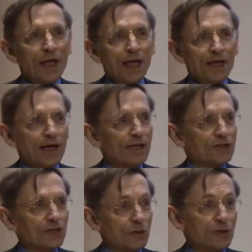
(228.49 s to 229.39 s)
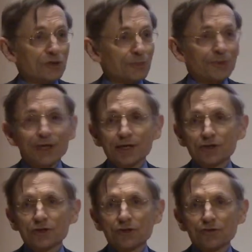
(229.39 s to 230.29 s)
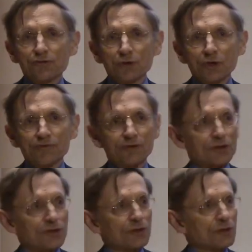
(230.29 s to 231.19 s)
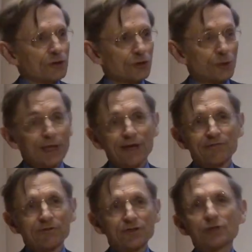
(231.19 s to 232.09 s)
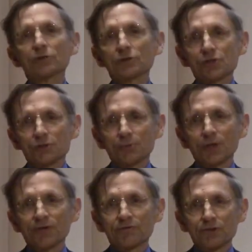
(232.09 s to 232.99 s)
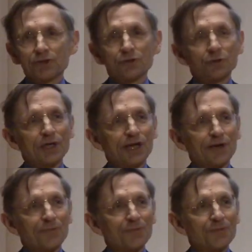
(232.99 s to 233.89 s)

And it has huge implications for all of us. Do we have the skills to play this new game?